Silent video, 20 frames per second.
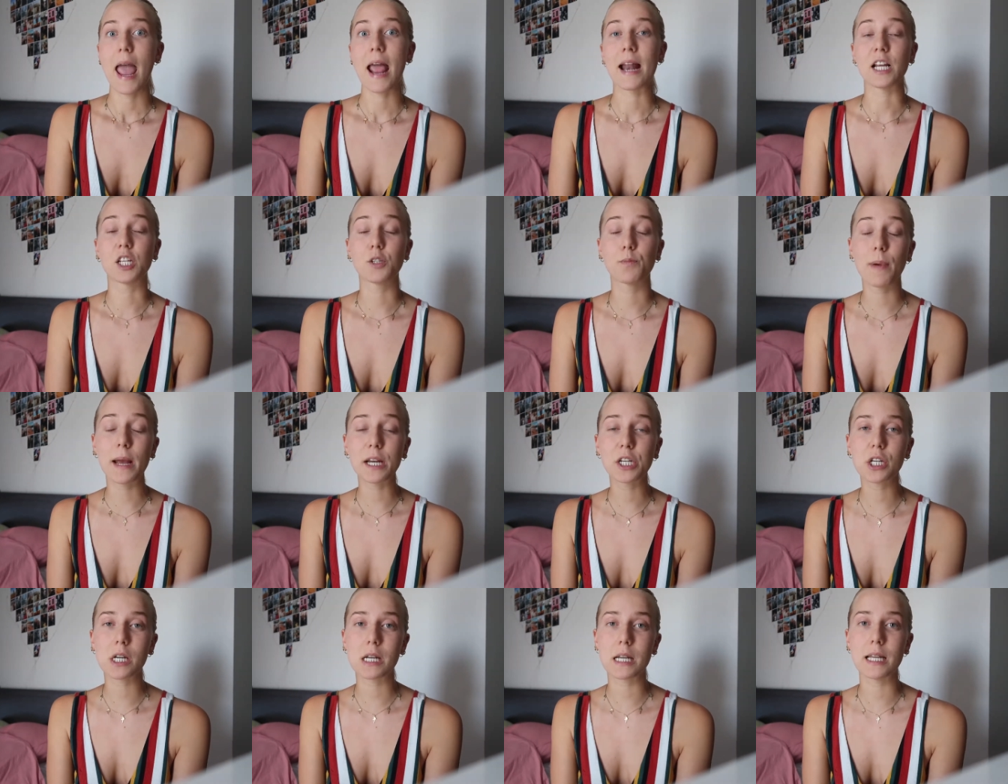And
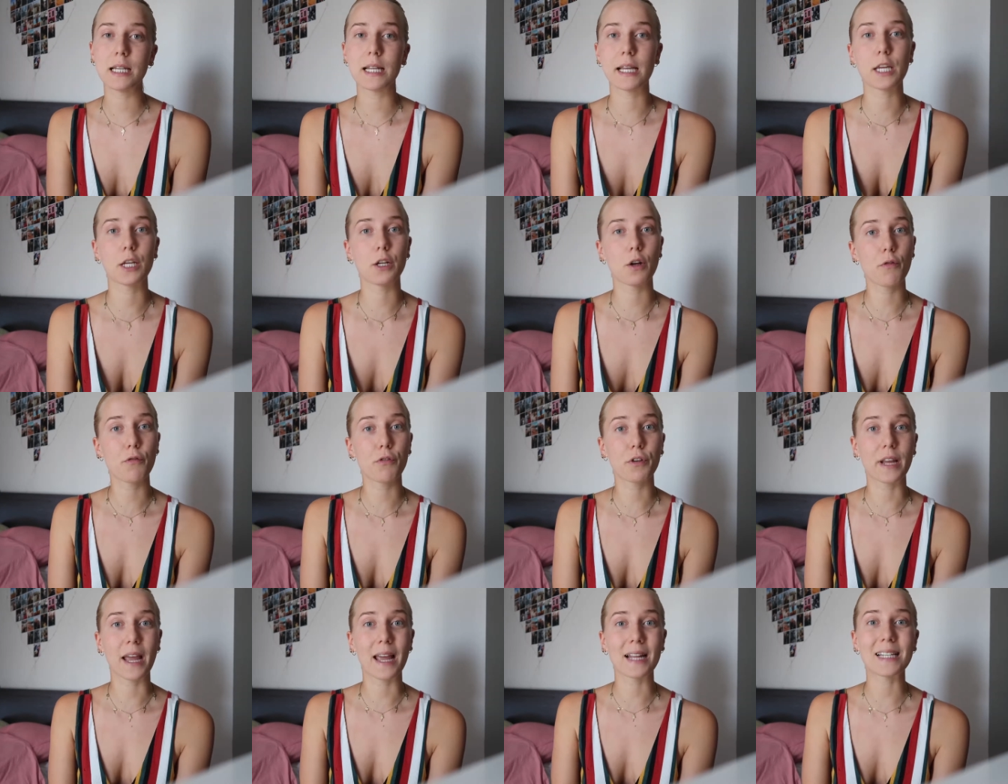especially that you don't
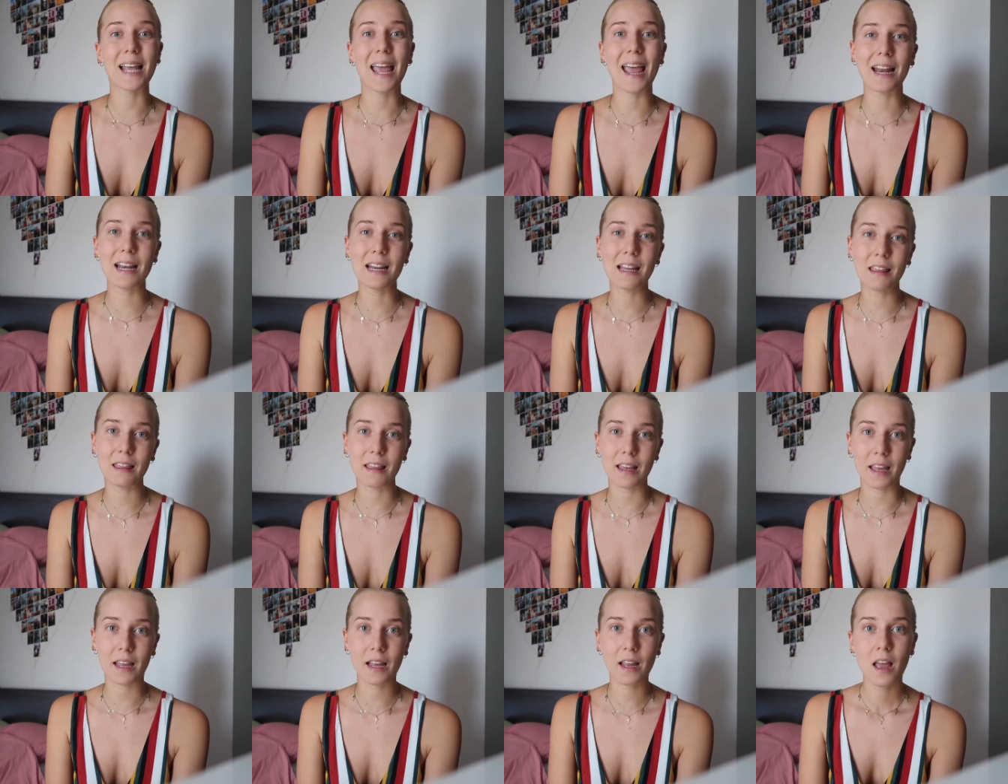forget
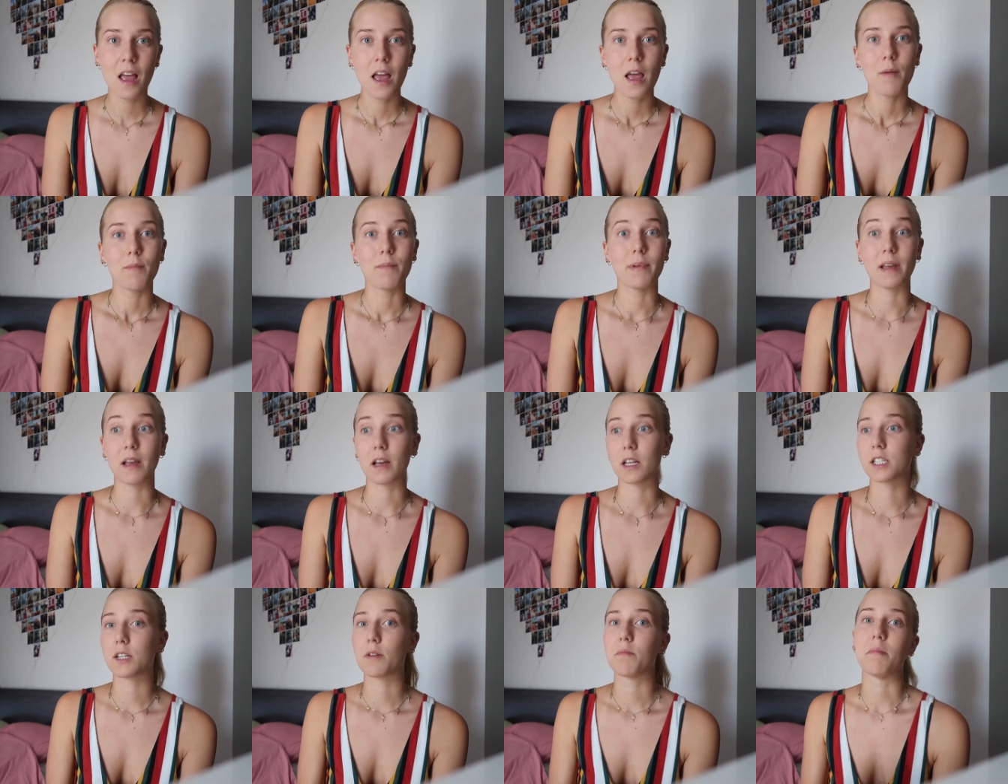anything
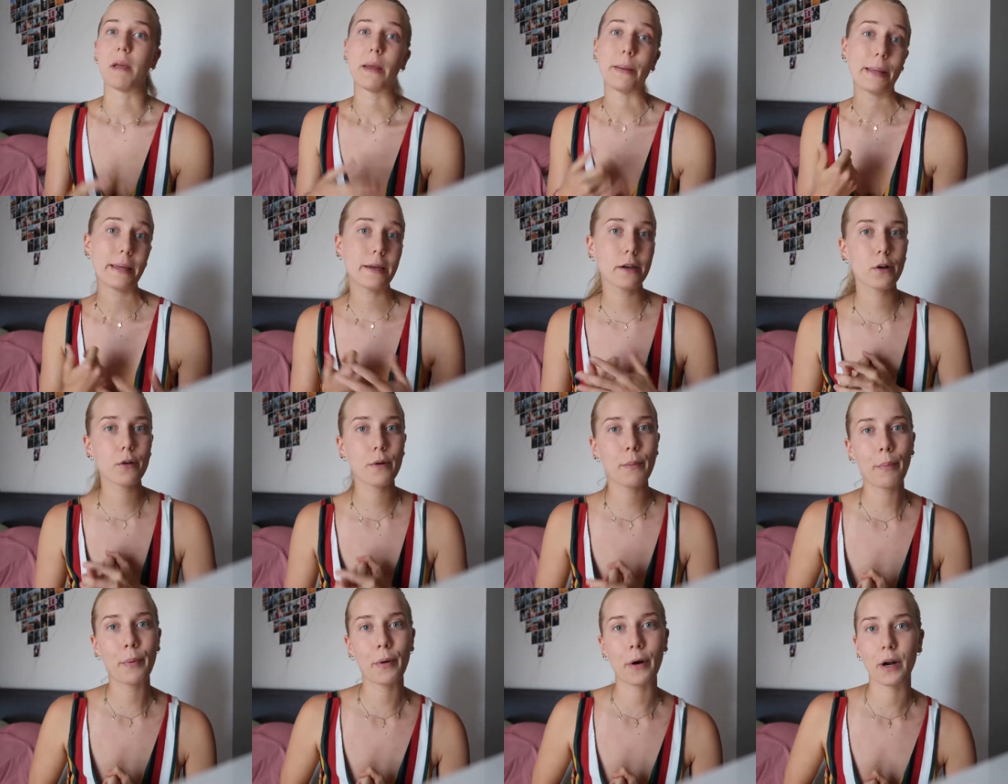because maybe you
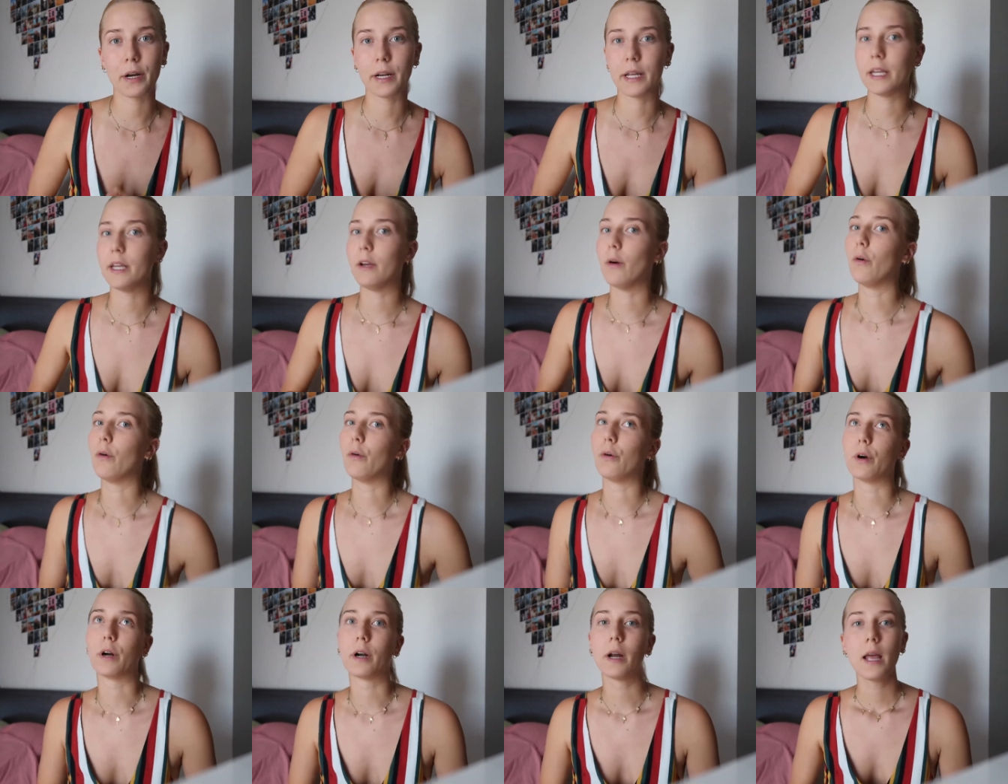go and party
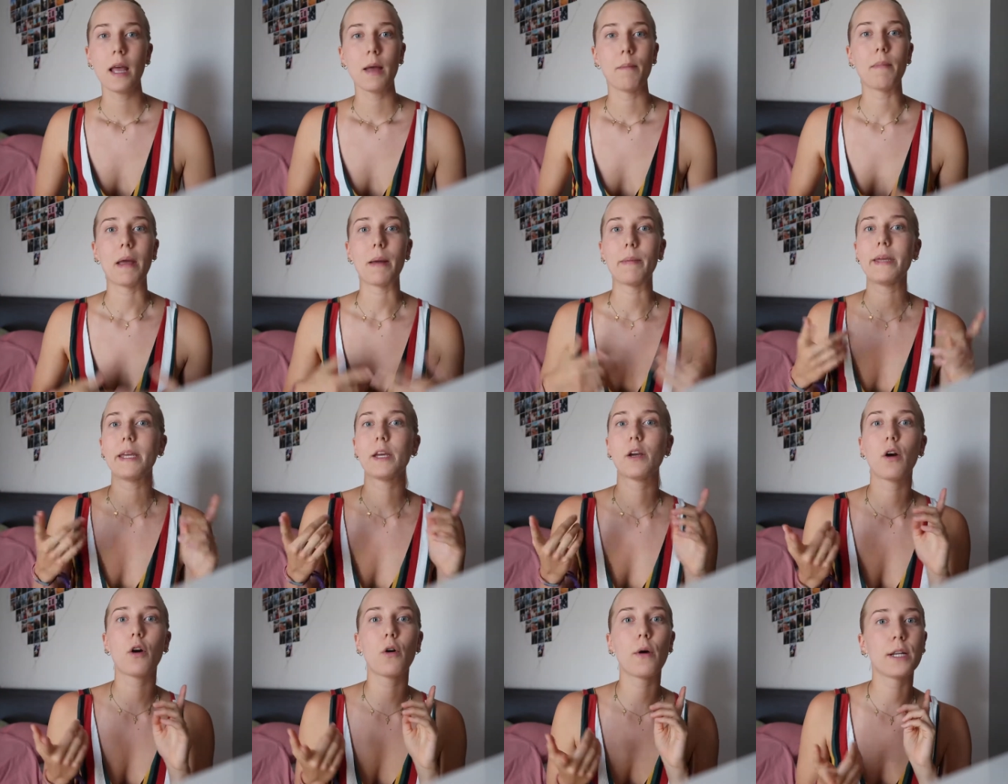or maybe you
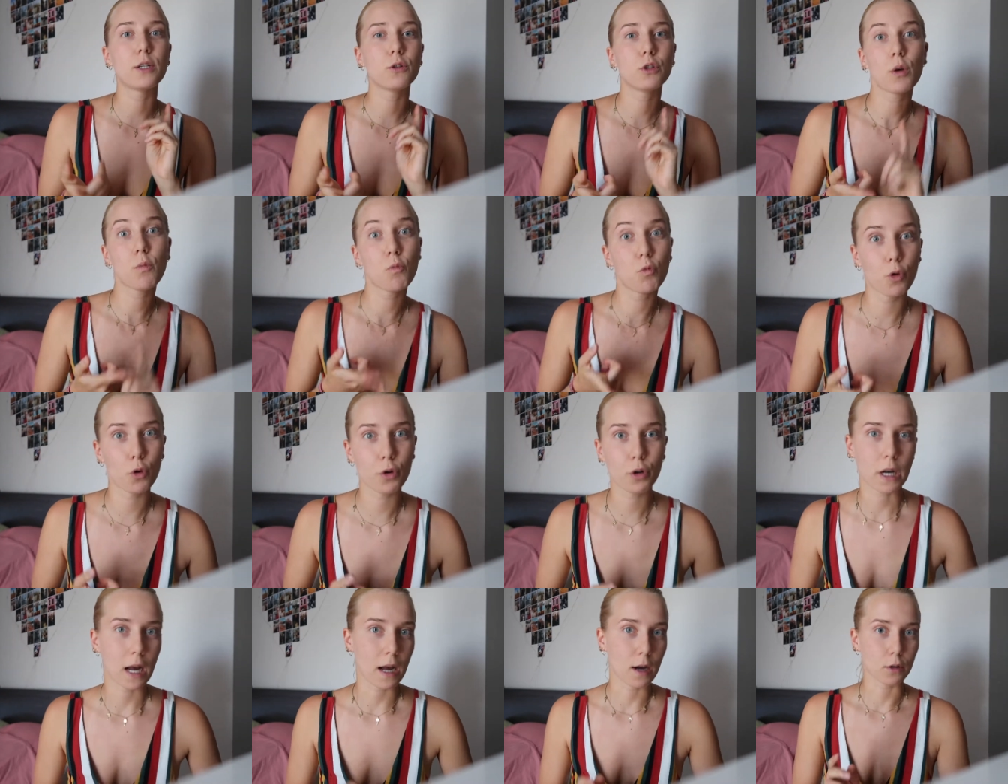go and do some
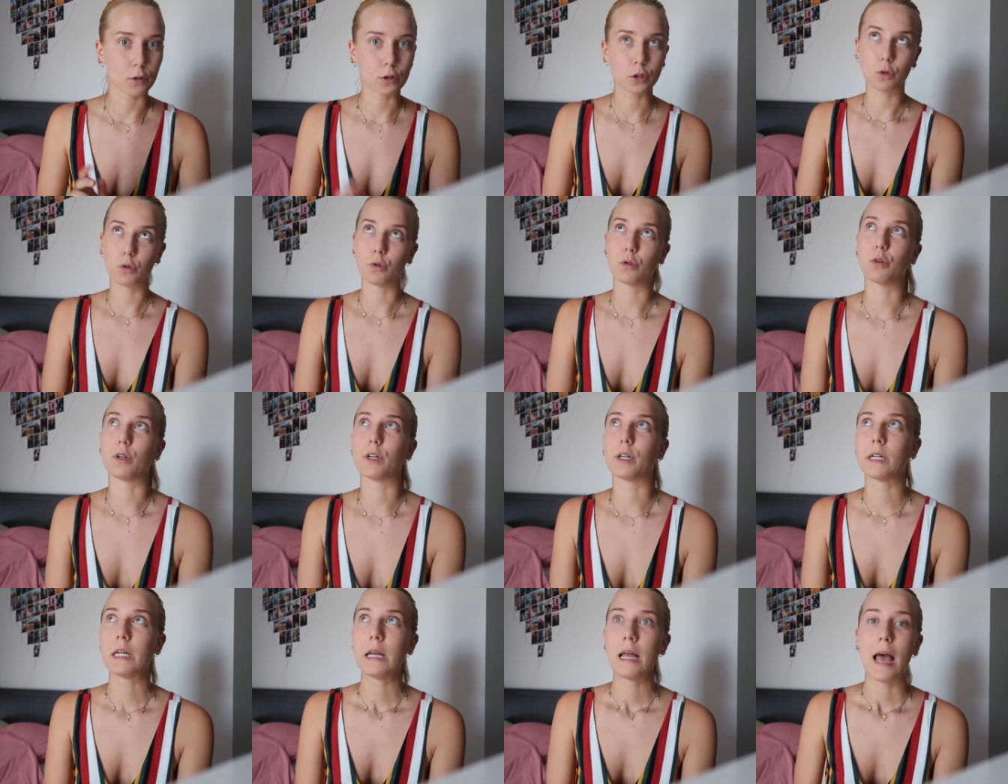workout
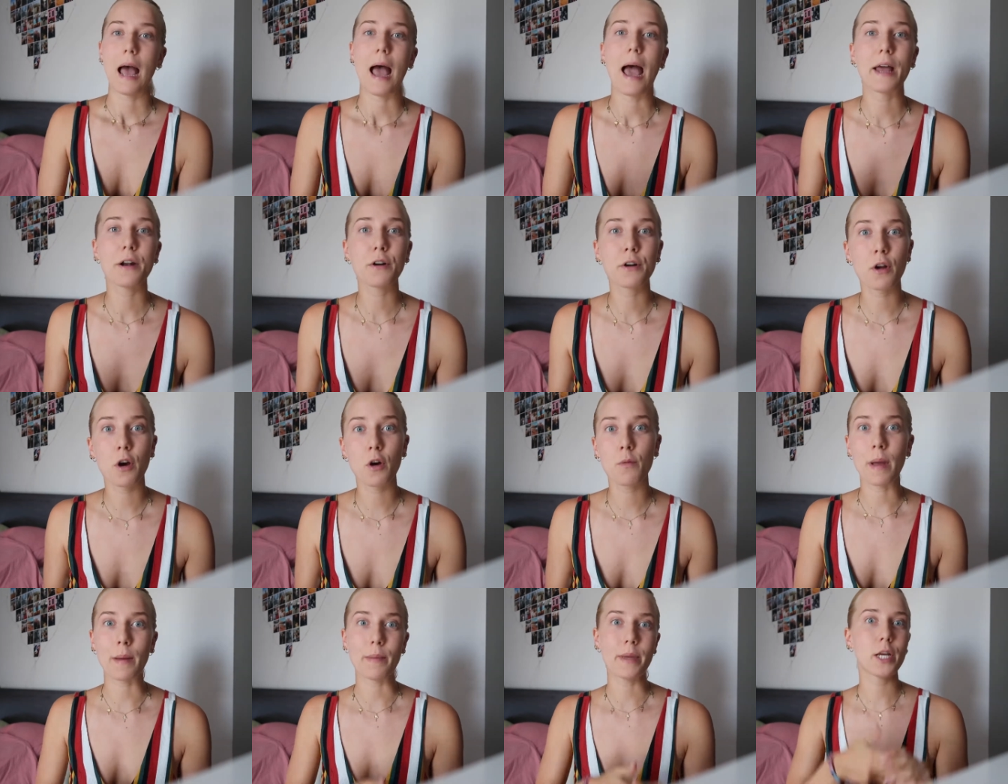or I don't
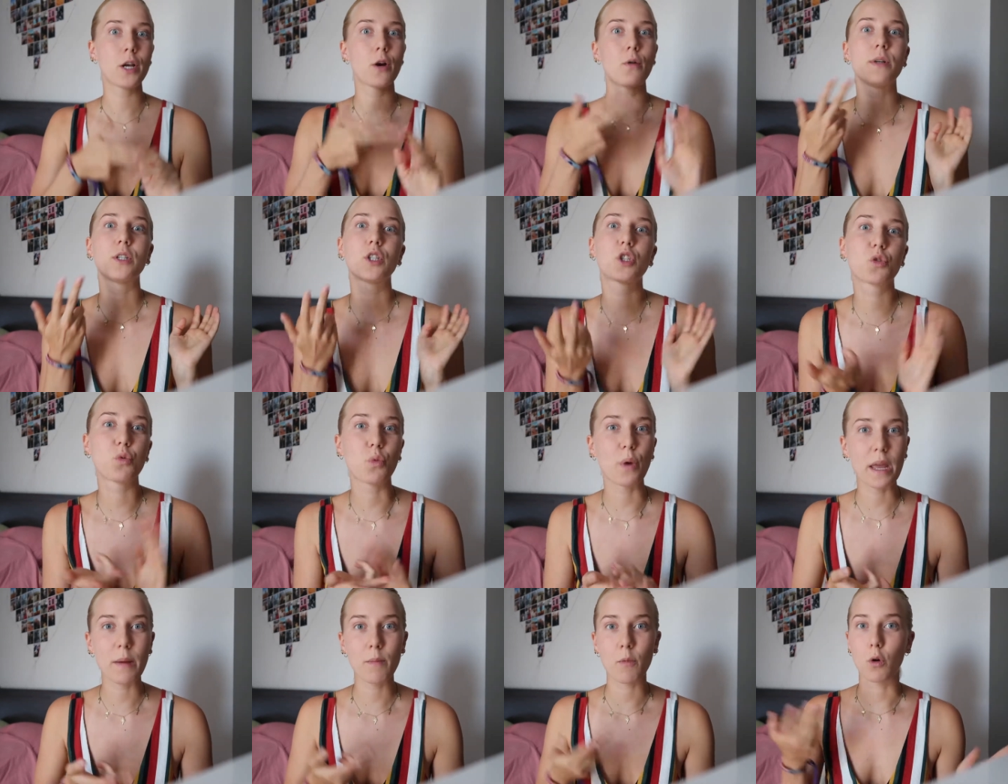know, maybe you go and
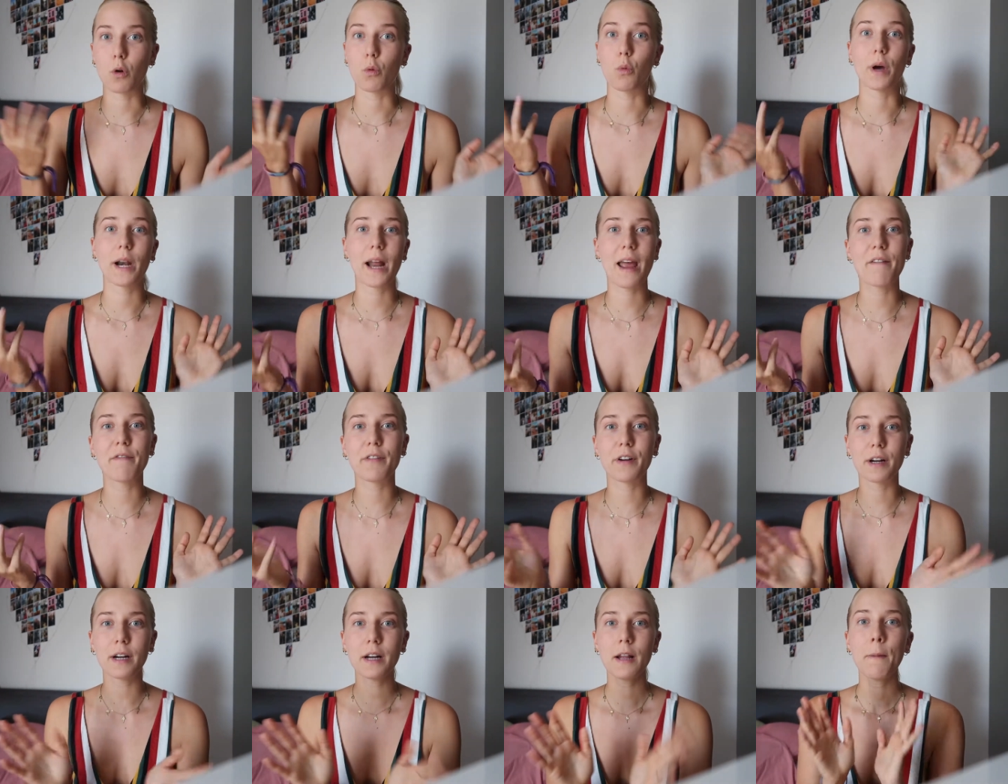swim or
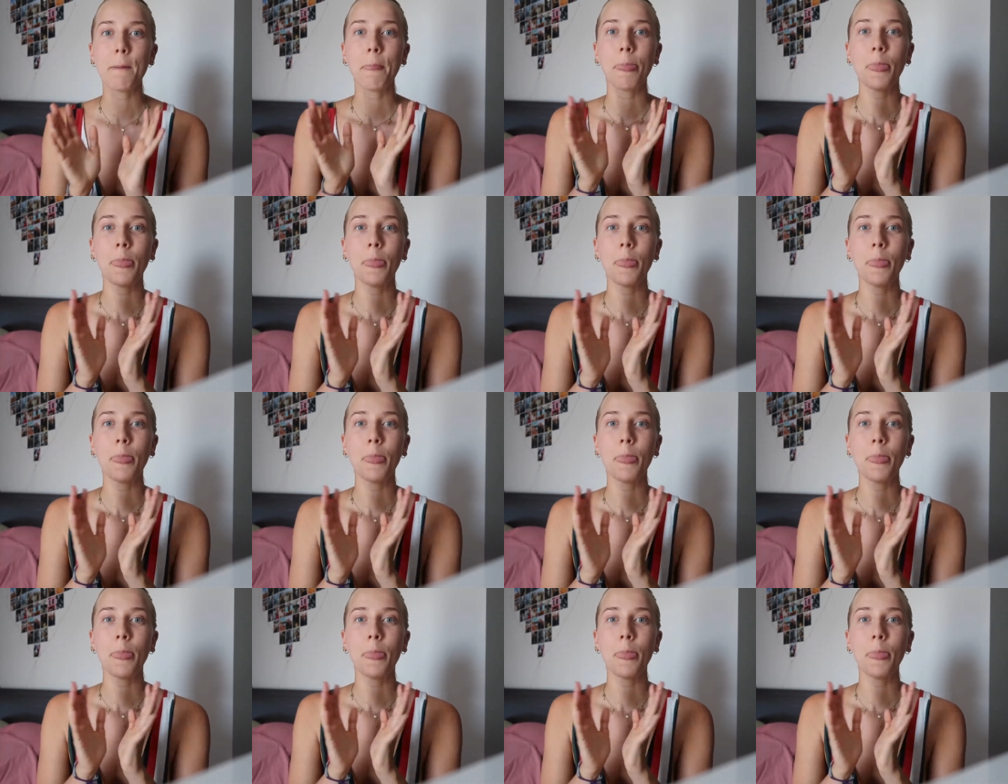whatever.